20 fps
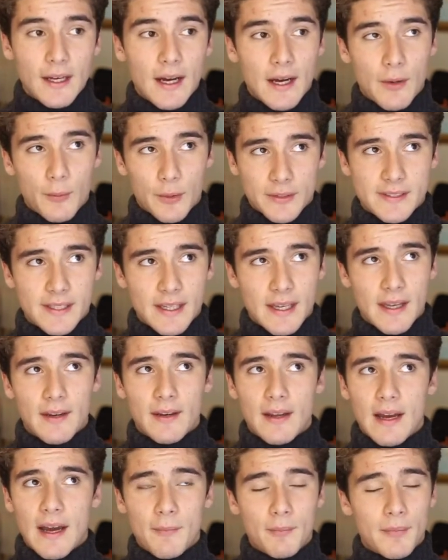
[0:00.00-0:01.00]
Once
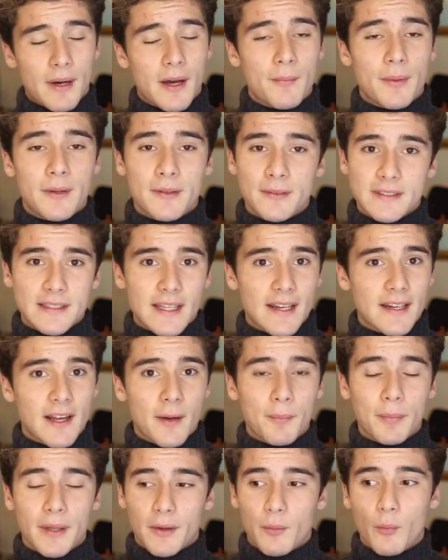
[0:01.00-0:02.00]
again, I've been setting
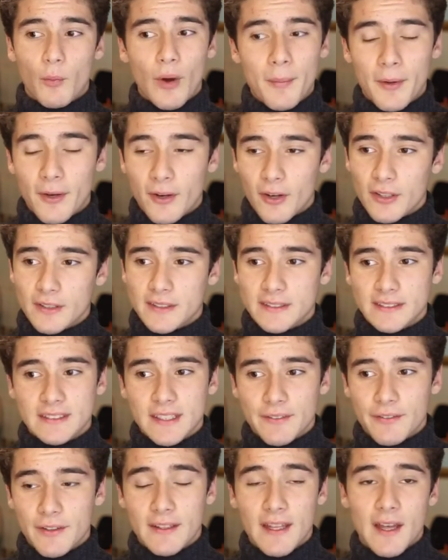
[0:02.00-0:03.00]
up like webinars and
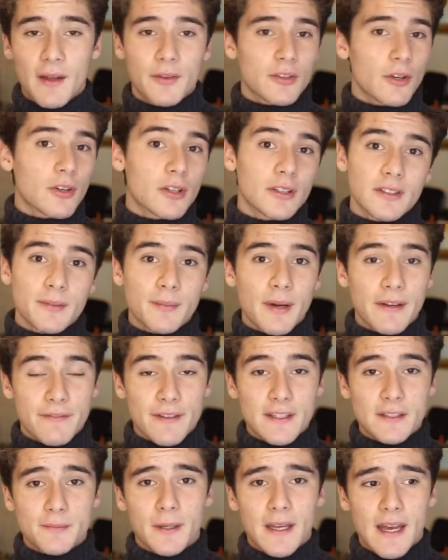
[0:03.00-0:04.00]
stuff like that, talking to my
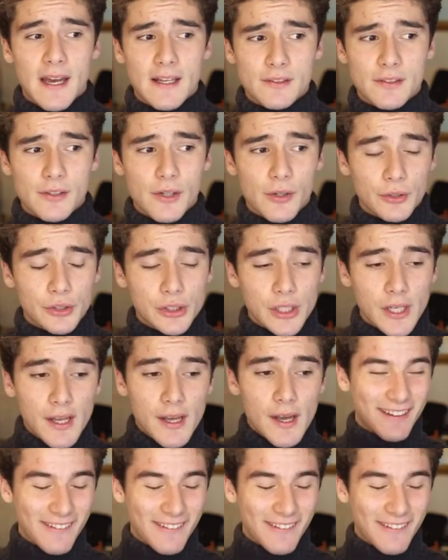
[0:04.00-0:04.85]
Facebook ads coach.